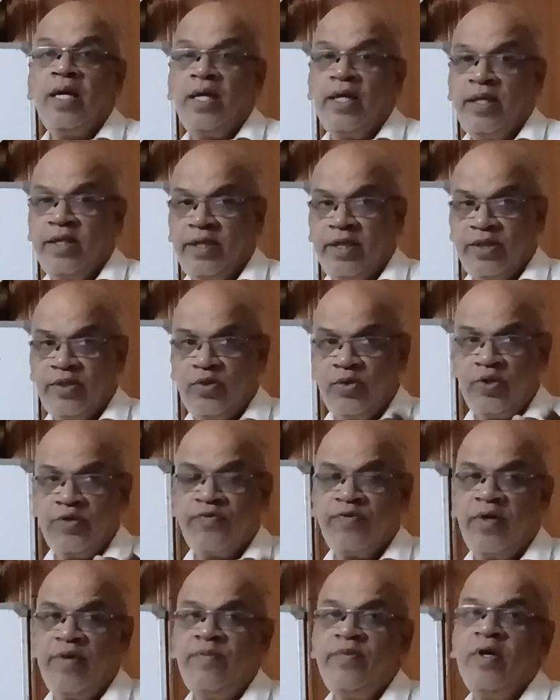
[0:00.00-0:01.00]
It is used
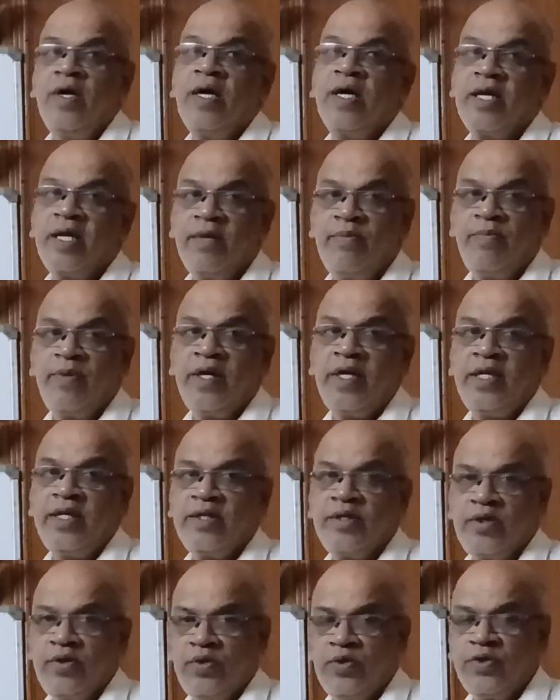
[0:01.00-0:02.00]
from rubber is
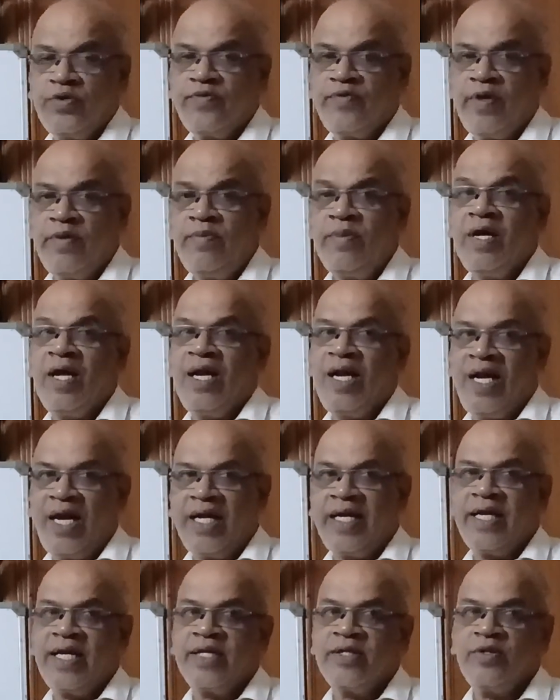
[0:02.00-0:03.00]
used from
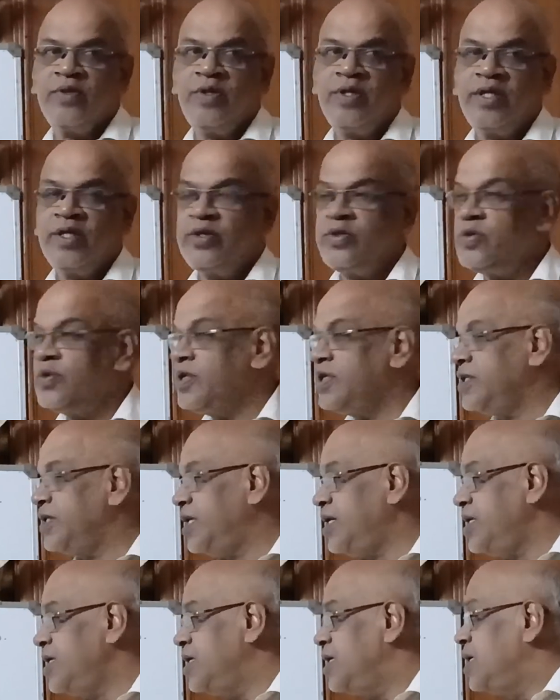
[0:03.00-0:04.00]
latex. So it is used in
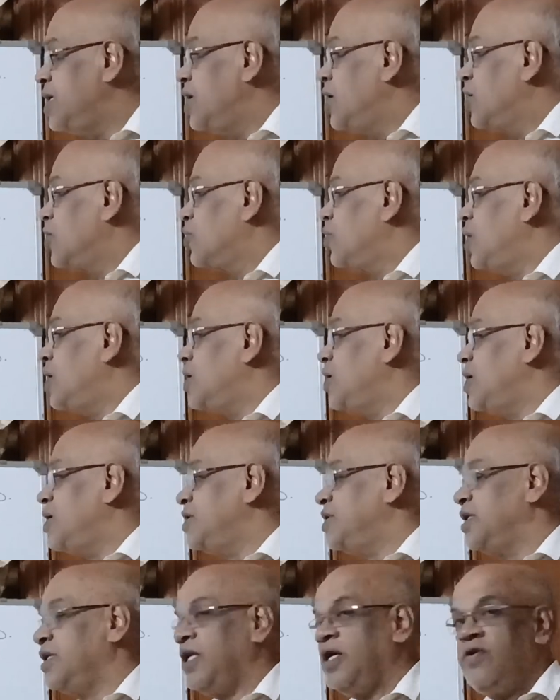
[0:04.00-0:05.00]
the
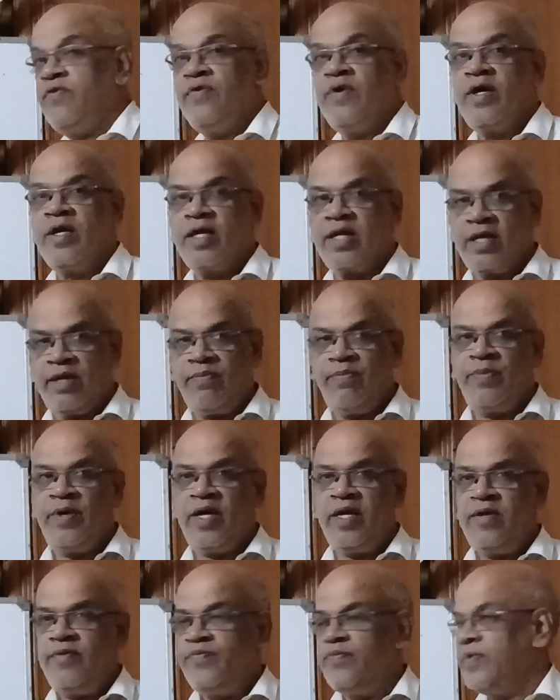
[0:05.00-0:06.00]
coagulation of
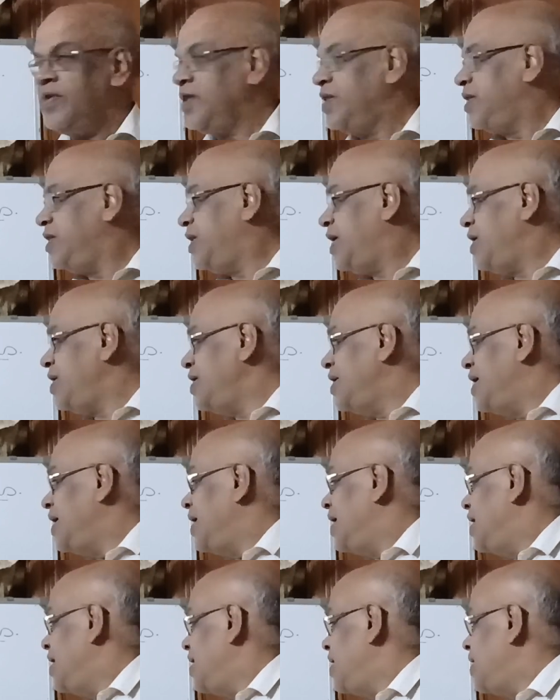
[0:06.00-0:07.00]
rubber. Then
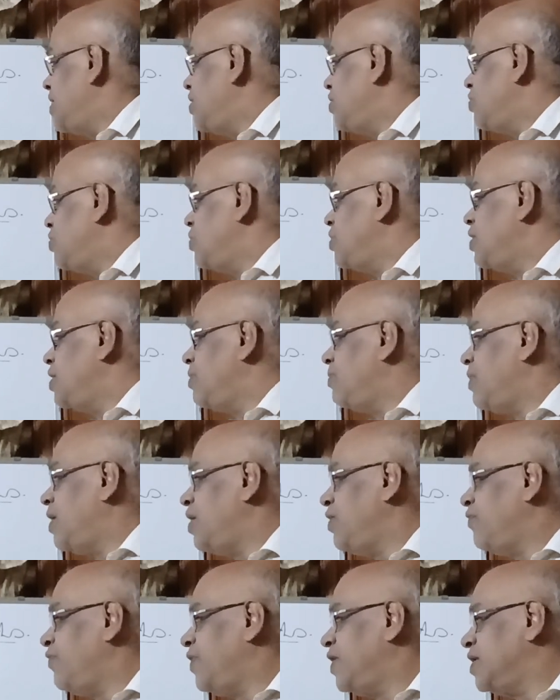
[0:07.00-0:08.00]
it is used in the
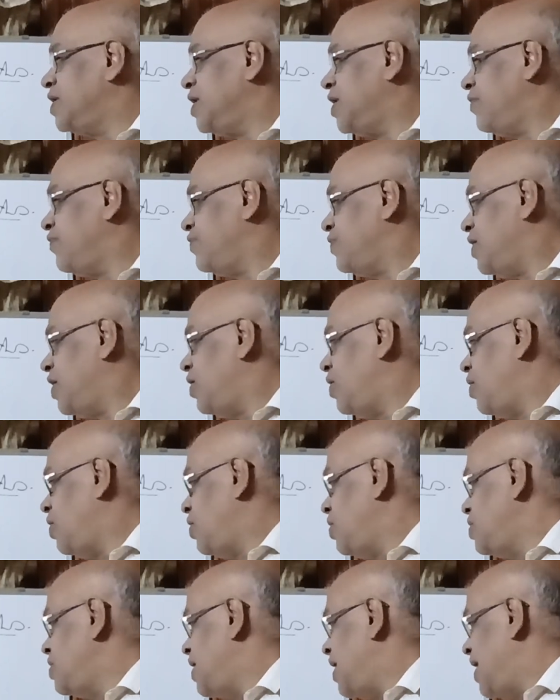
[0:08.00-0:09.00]
manufacture of
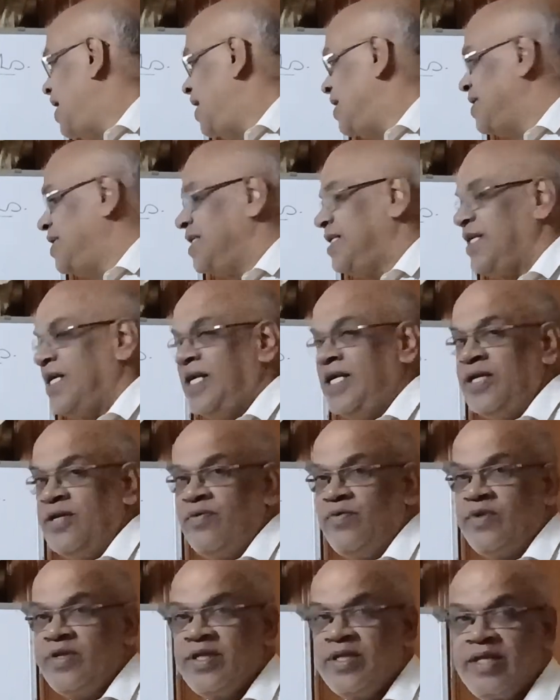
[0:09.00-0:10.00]
cellulose acetate,
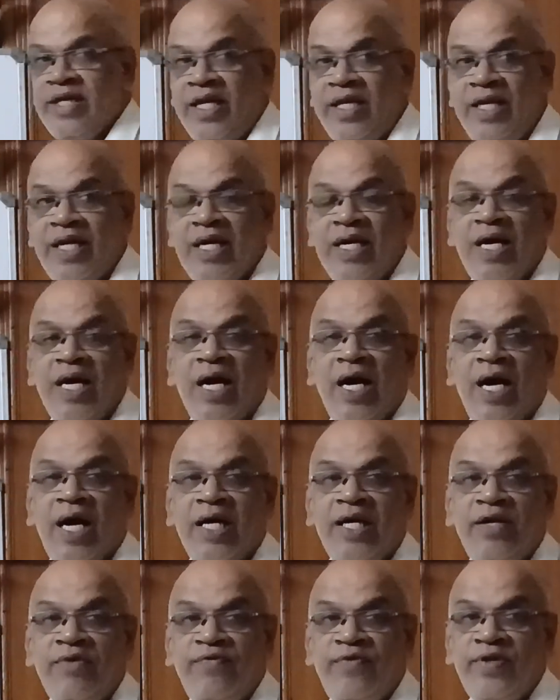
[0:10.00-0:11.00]
which is an
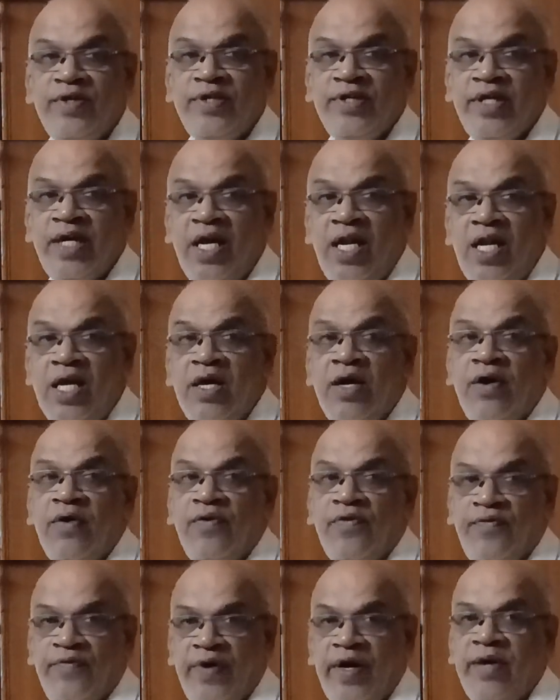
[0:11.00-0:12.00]
artificial
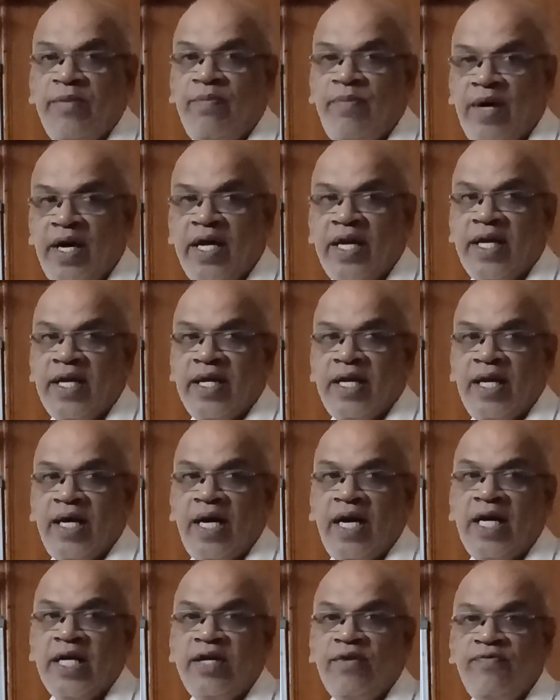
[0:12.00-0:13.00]
fiber.
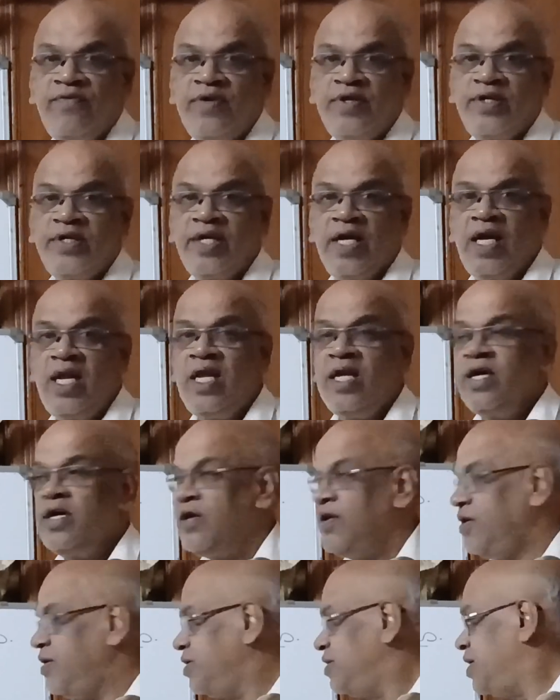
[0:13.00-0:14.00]
Artificial
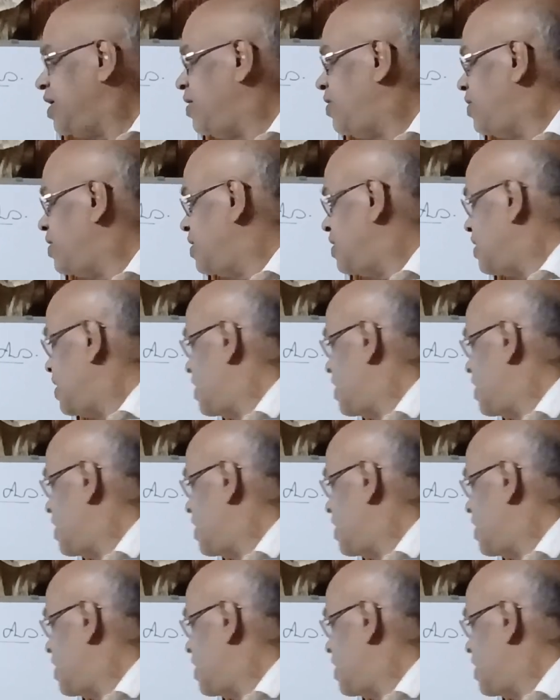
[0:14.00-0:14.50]
cellulose